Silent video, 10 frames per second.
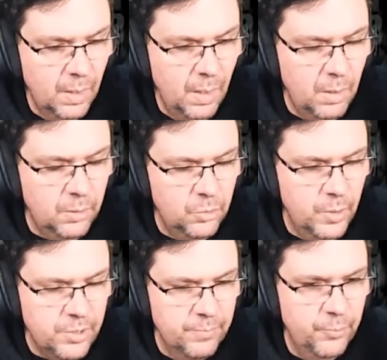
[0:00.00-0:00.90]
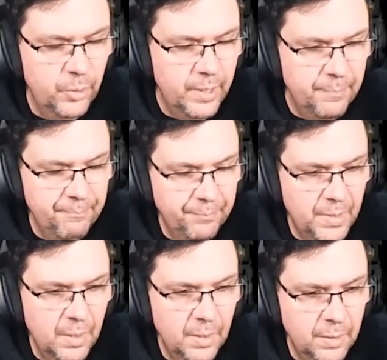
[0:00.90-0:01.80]
I got a question for you.
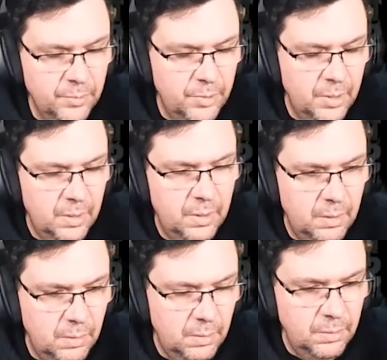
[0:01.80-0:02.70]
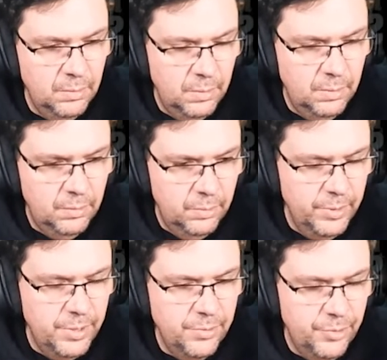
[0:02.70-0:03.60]
you, are
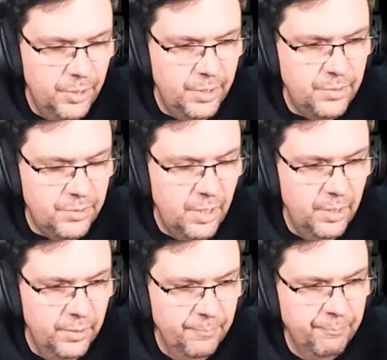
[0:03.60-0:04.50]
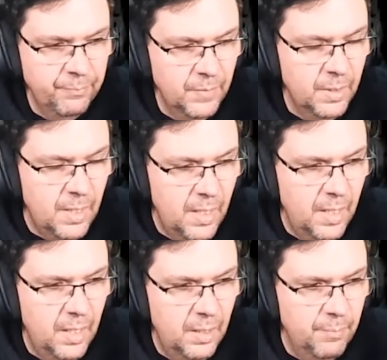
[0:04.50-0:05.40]
in your 30s, so
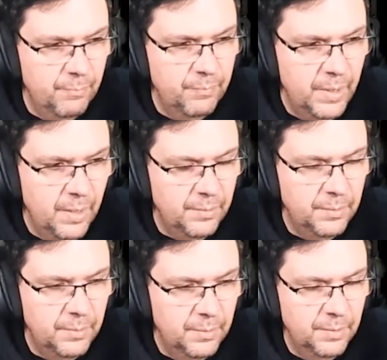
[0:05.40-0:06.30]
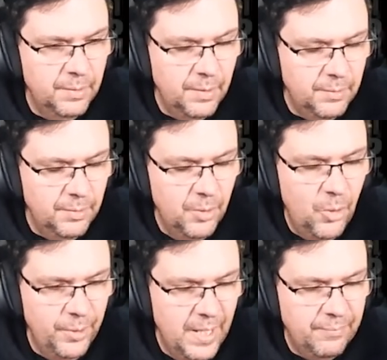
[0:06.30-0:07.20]
um, you know you're
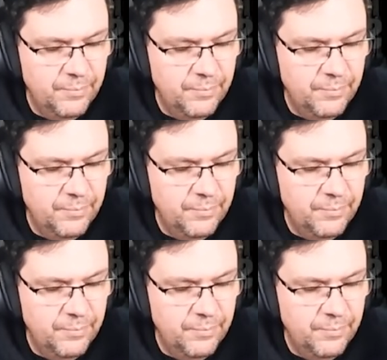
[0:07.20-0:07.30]
old enough